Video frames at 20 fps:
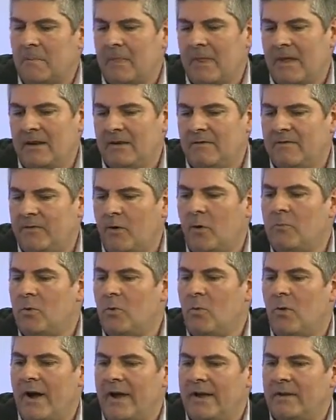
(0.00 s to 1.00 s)
in a
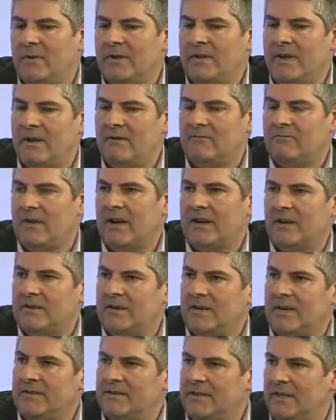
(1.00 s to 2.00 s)
formal way without
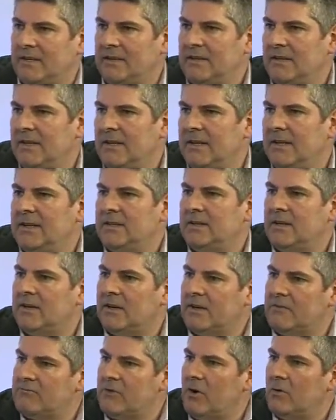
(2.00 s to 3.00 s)
recognising the
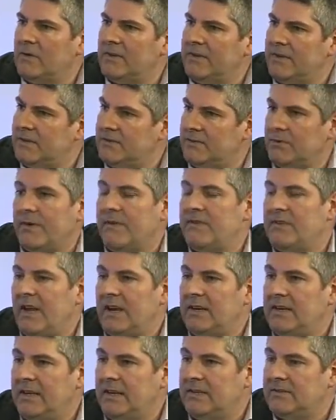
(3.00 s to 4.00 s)
kind of role of these sort of
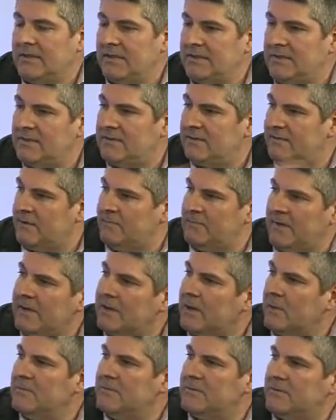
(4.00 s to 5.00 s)
techniques. So this is something
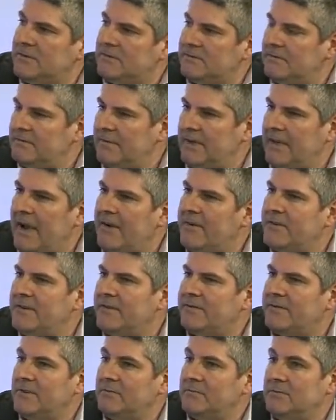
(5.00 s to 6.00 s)
that comes
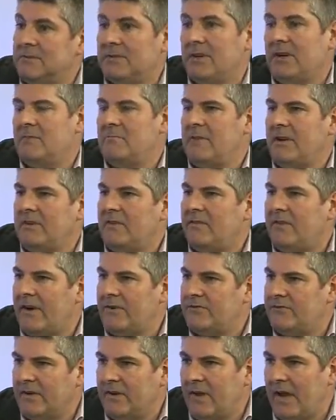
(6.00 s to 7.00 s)
inherited from kind of
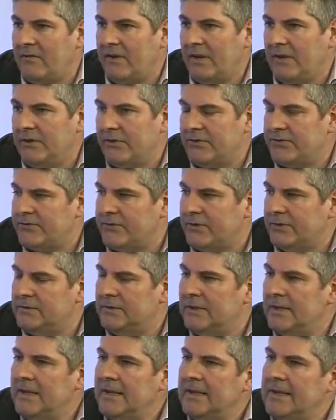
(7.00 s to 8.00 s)
manufacturing, heavy industrial,
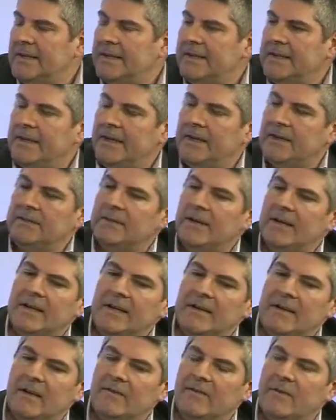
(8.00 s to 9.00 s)

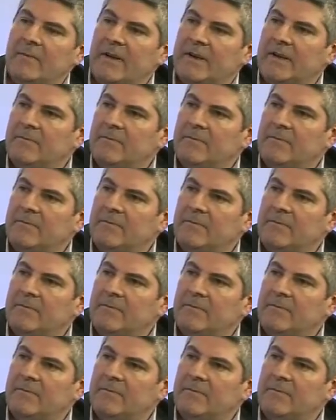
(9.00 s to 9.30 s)
over many...